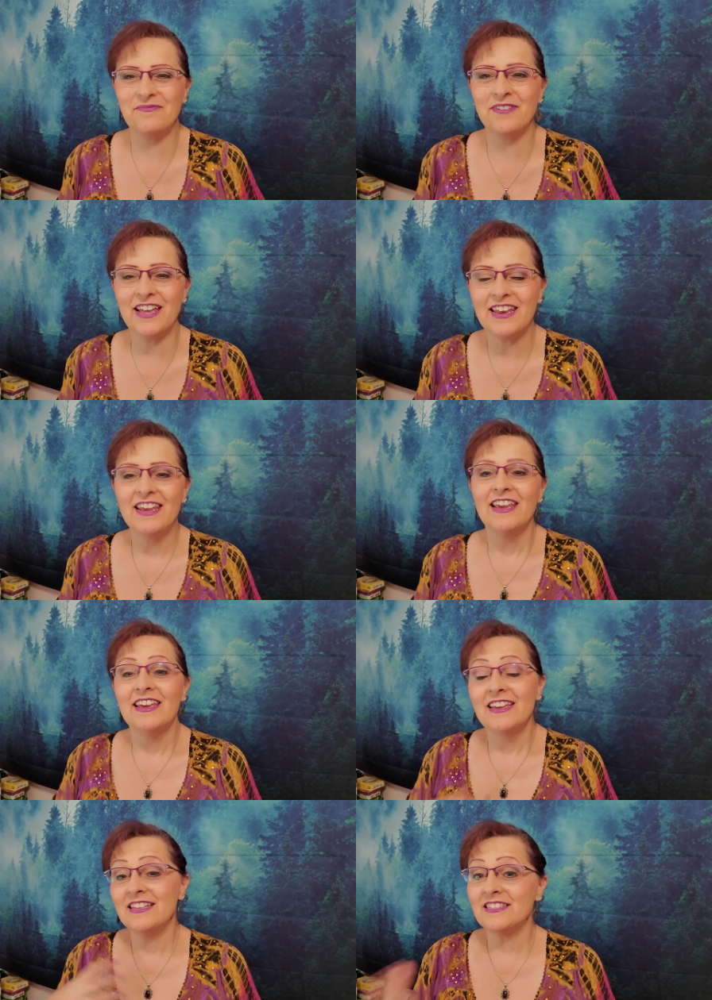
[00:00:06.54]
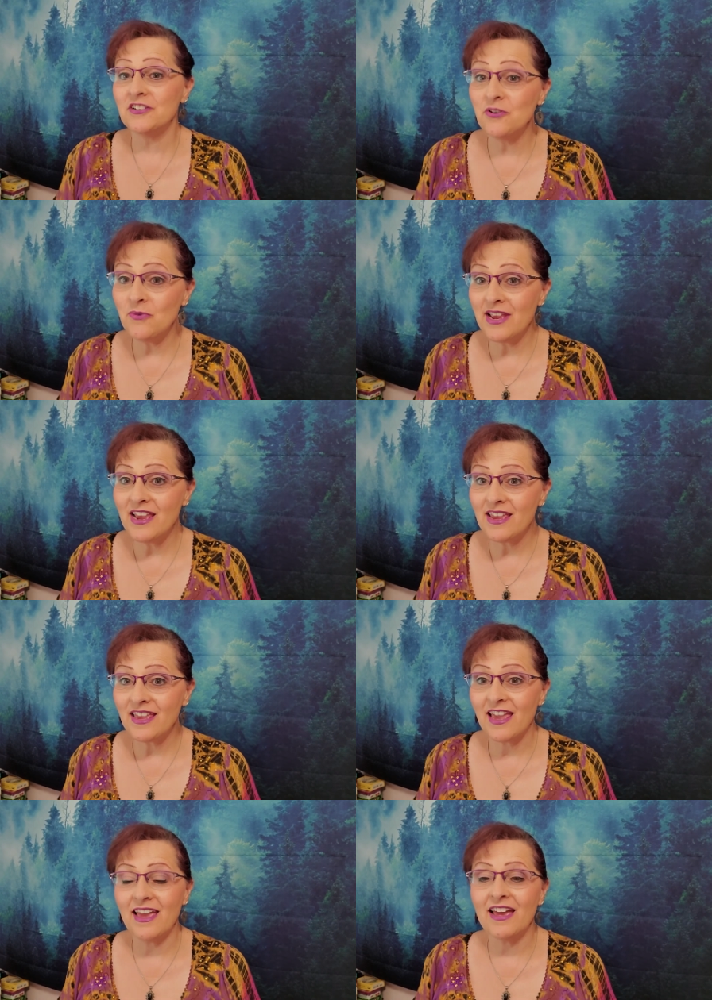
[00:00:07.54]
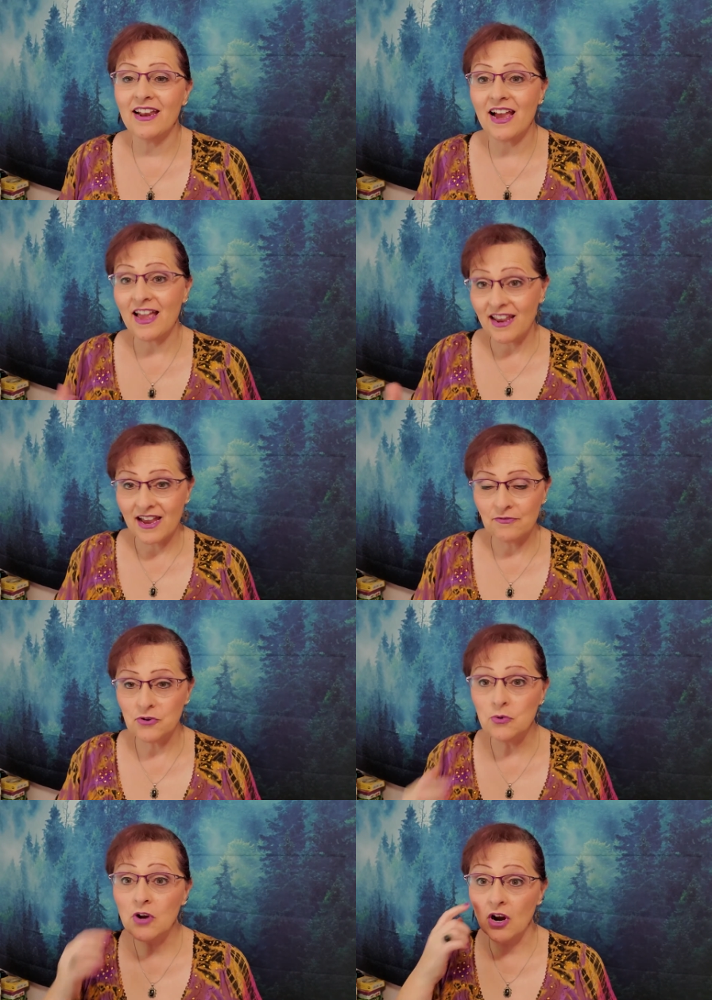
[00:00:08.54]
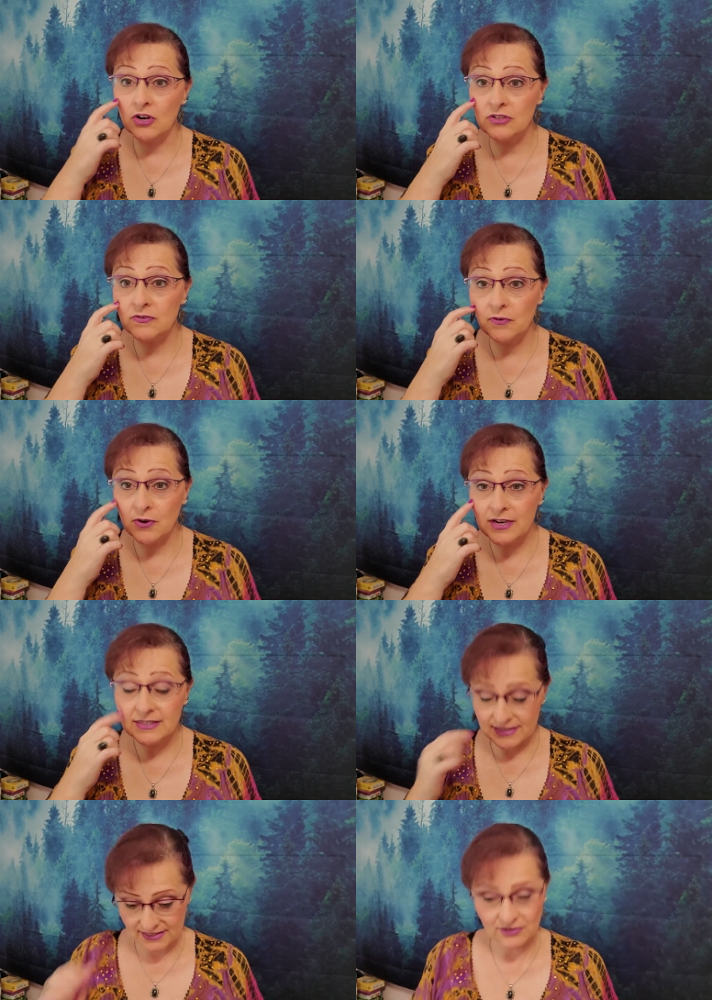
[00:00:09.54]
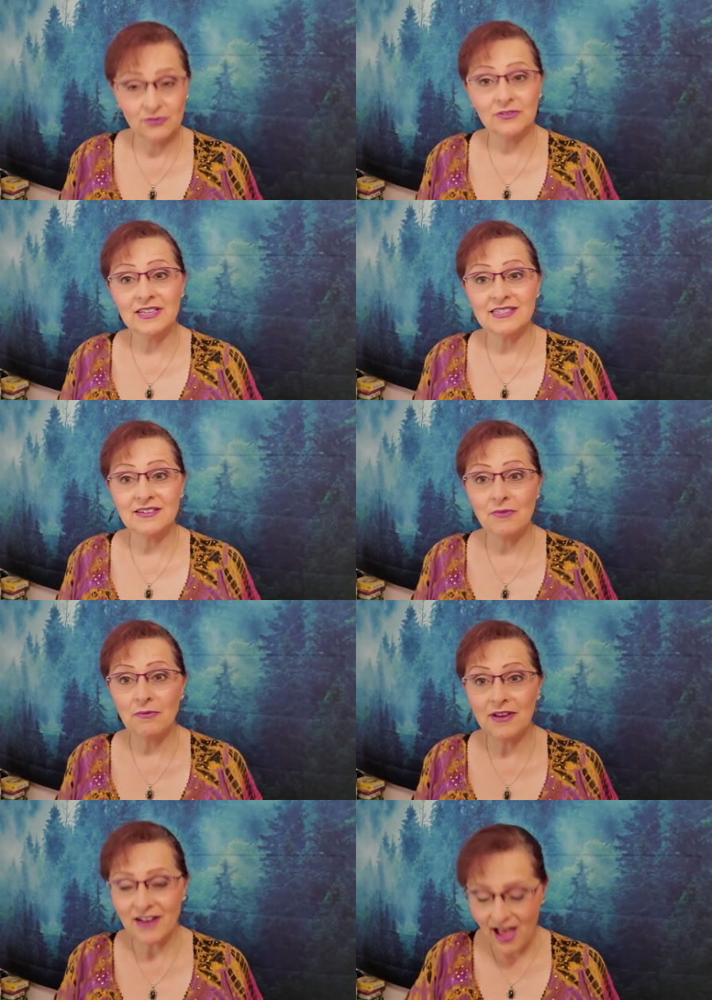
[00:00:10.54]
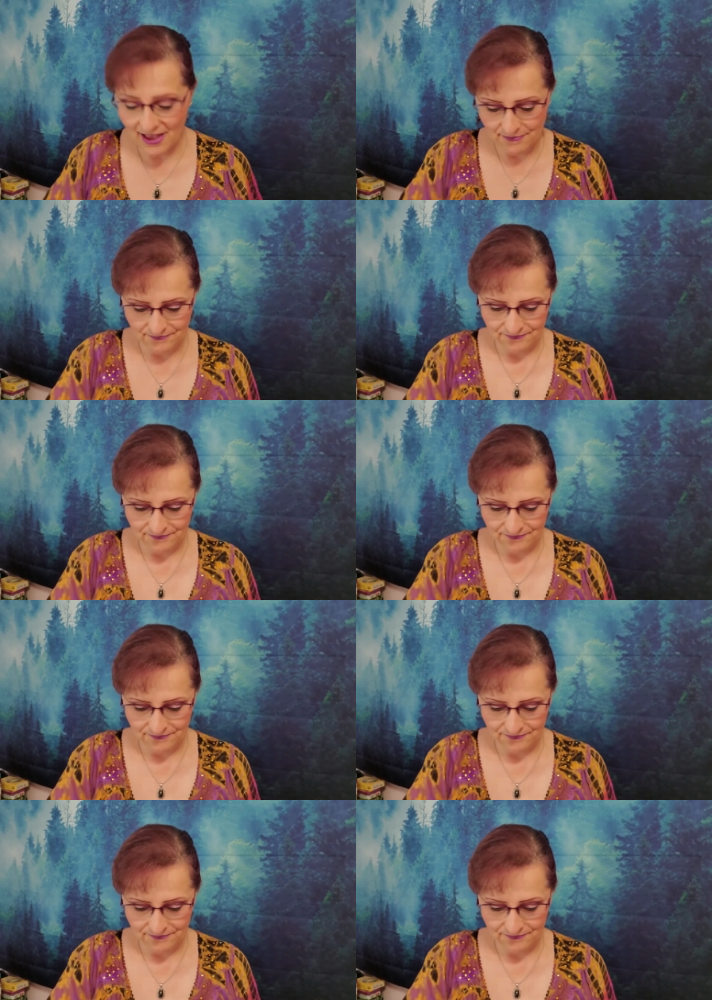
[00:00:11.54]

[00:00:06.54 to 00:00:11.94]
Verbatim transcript: but it's a new week and I have new cards for us, so let's see what we got.